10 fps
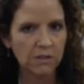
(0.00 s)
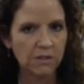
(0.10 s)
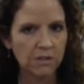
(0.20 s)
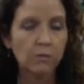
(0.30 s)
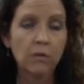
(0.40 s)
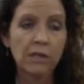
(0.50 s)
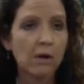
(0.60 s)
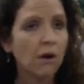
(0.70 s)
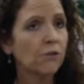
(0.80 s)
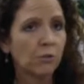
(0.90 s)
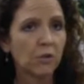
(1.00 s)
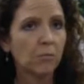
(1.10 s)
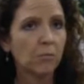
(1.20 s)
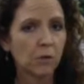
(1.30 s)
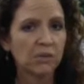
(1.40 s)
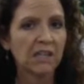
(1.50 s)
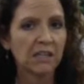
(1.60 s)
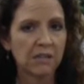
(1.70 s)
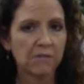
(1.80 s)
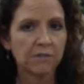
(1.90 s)
it's really hard to emote that kind
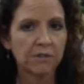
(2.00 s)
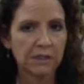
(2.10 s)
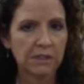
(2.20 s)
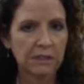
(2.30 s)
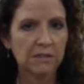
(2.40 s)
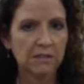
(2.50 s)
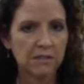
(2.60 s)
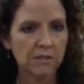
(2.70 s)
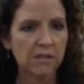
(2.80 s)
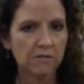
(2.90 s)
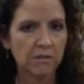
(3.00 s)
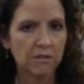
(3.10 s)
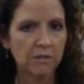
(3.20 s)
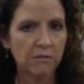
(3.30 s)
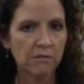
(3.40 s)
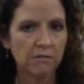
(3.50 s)
of feeling inside of yourself.